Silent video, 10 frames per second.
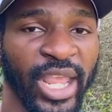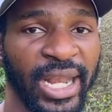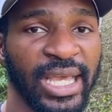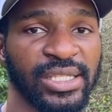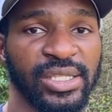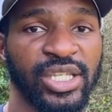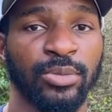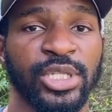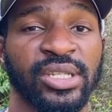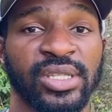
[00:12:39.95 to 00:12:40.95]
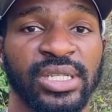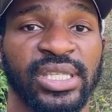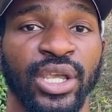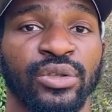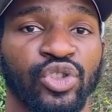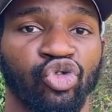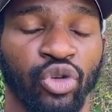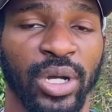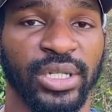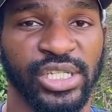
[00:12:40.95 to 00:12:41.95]
And as the temperatures continue to
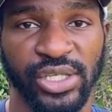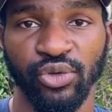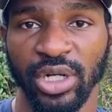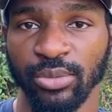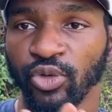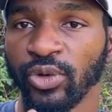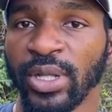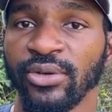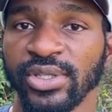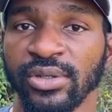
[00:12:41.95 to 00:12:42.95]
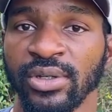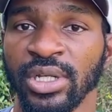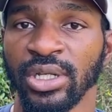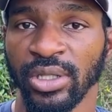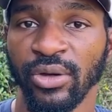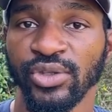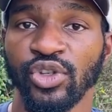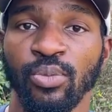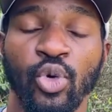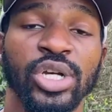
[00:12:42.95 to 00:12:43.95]
drop, they're just going to move closer, closer,
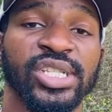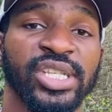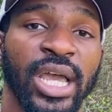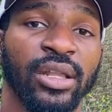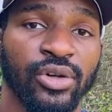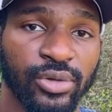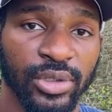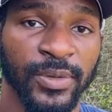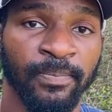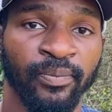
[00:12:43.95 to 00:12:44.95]
more shallower.